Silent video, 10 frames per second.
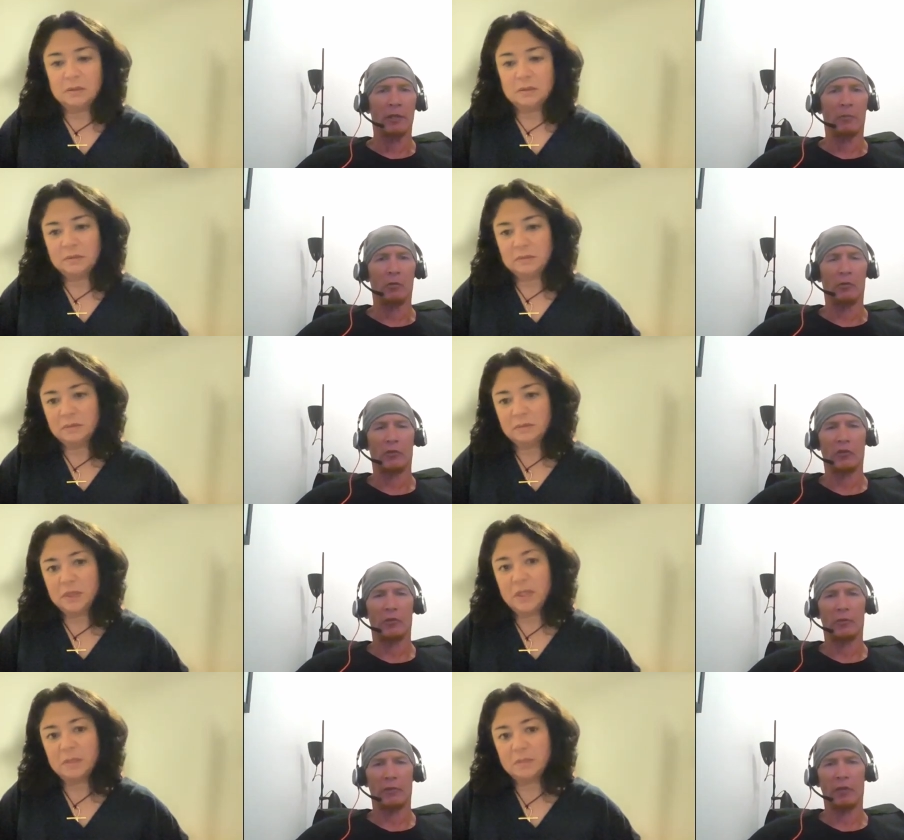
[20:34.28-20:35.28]
Speaker 1: anymore,
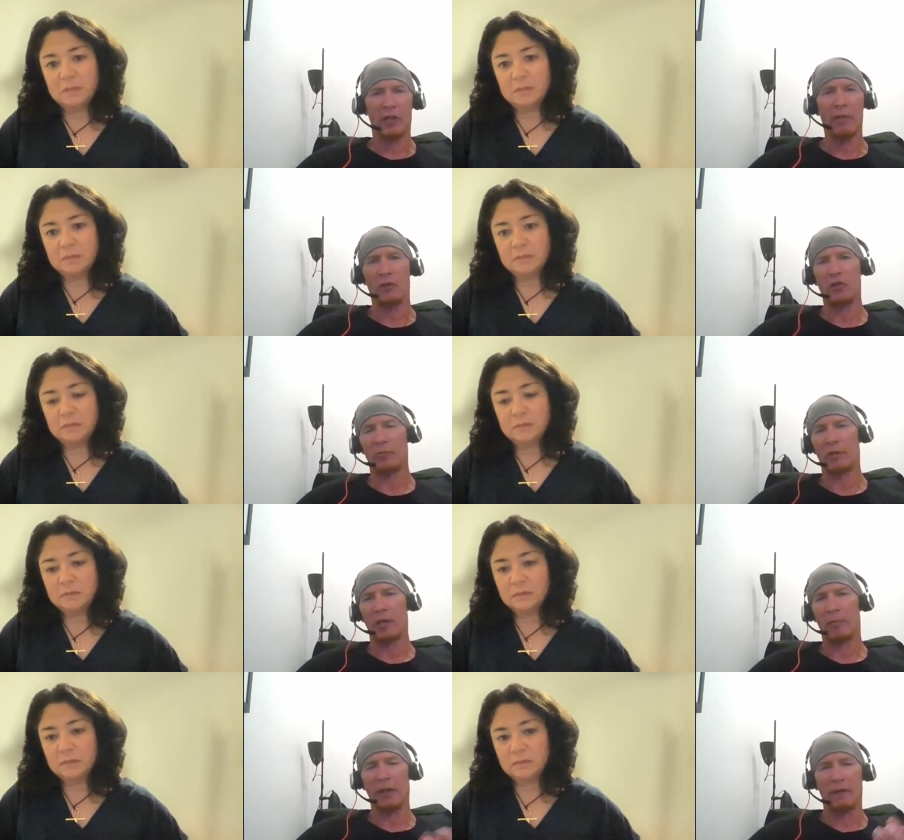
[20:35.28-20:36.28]
so yeah. got damaged
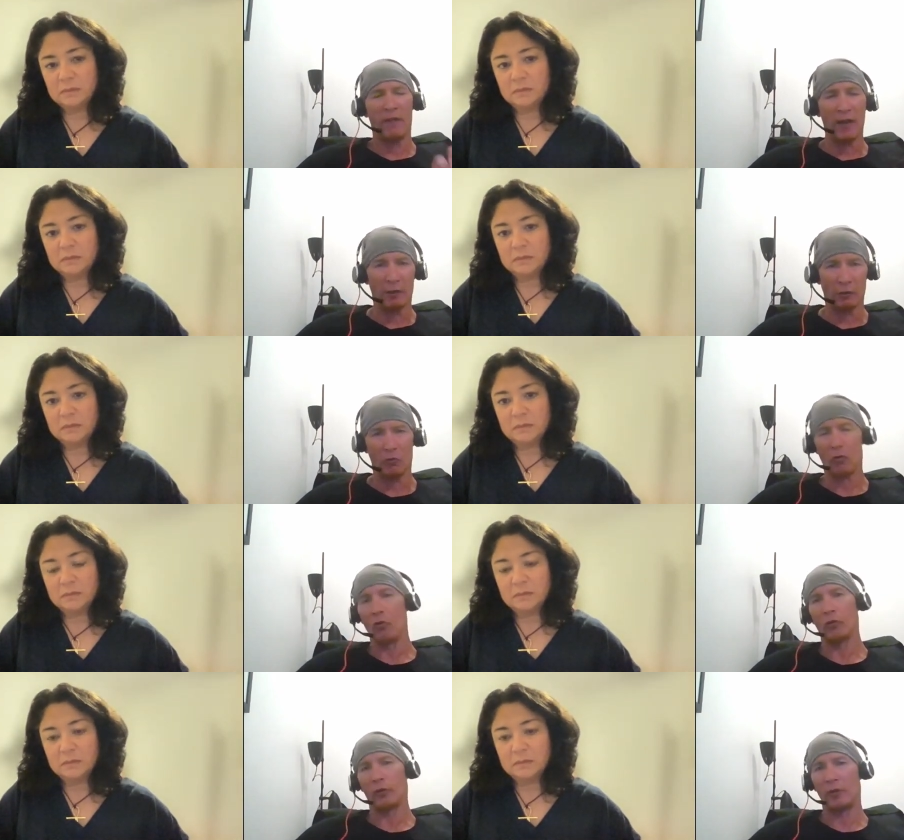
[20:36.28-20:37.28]
by by fungal
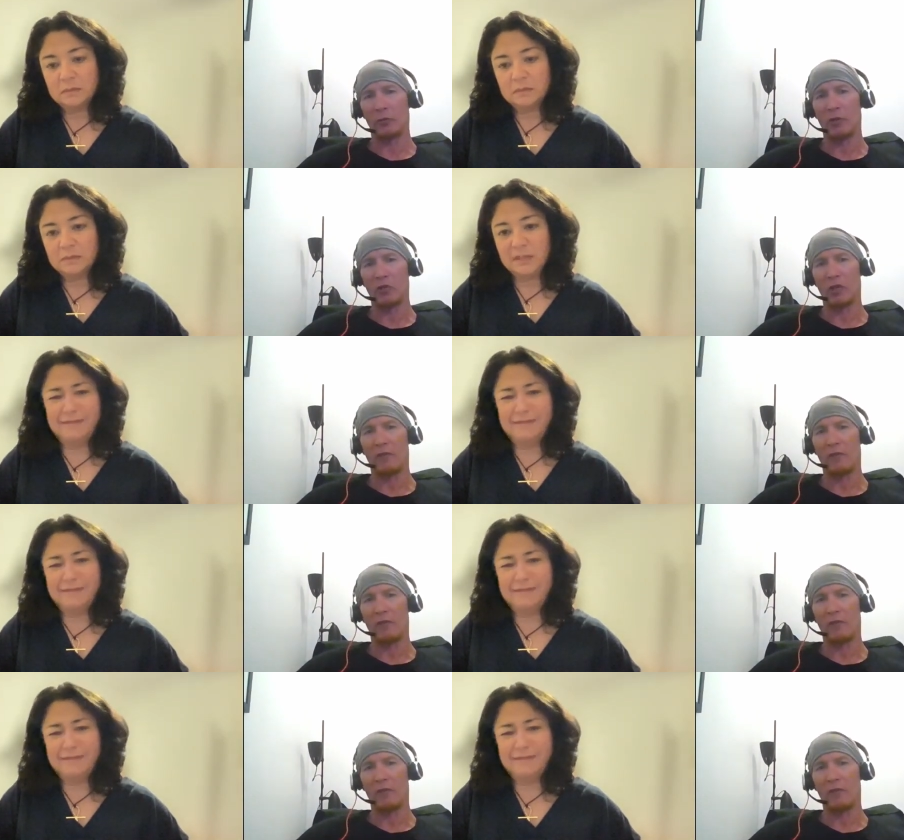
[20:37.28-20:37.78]
growth, especially